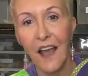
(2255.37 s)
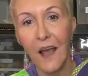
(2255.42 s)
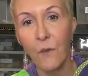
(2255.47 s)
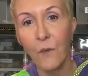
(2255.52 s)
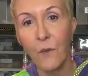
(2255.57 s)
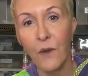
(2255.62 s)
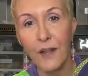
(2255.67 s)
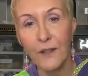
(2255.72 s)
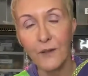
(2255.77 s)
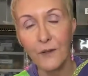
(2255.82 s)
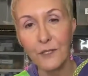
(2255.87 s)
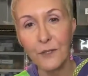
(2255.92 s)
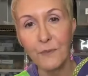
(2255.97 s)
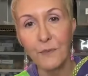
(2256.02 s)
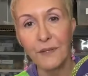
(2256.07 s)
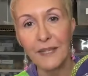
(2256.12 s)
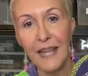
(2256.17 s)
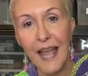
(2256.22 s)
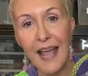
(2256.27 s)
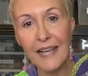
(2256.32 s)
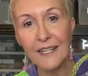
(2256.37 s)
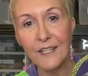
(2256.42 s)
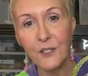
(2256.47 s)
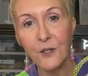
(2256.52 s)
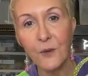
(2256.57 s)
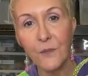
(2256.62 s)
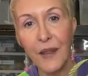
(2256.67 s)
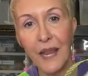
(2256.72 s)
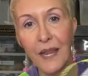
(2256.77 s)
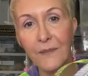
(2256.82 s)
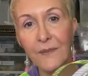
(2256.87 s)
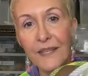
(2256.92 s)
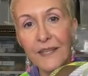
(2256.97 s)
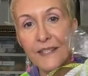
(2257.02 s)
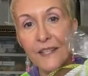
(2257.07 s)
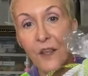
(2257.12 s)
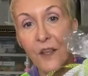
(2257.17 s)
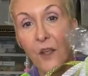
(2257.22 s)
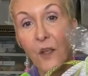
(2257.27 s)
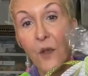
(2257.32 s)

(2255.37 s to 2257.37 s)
one of those blaster babies.